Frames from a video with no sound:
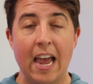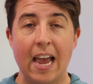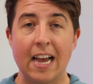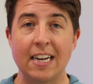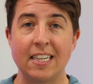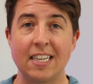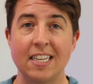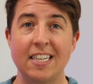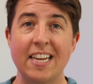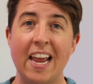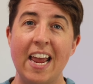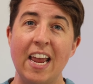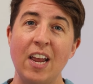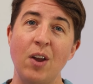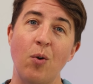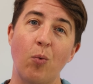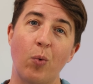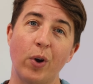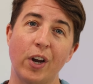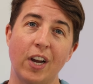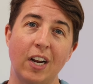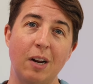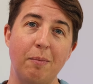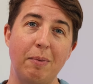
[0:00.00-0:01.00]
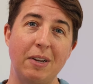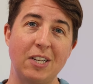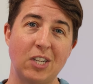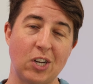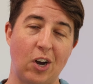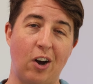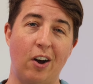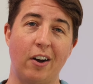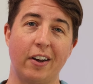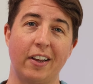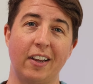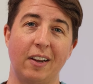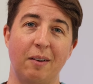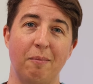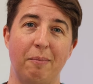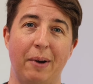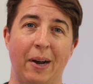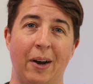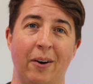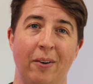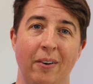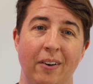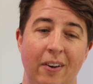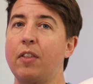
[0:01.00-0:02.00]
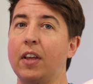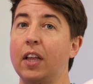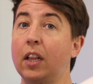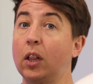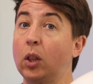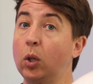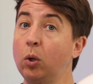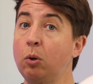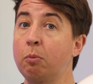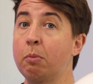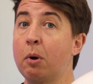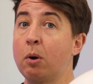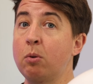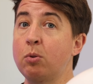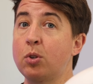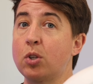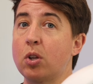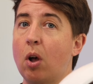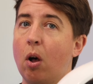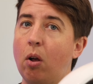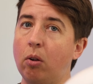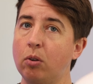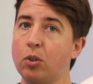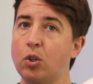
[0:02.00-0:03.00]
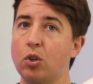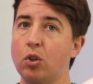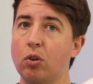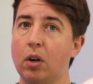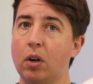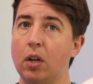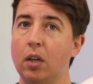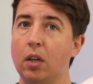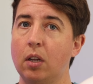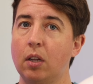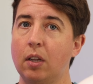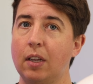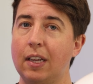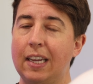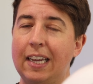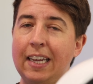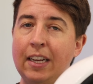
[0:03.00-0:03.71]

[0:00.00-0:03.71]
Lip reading: and today we're going to be talking about the Lumos Ultra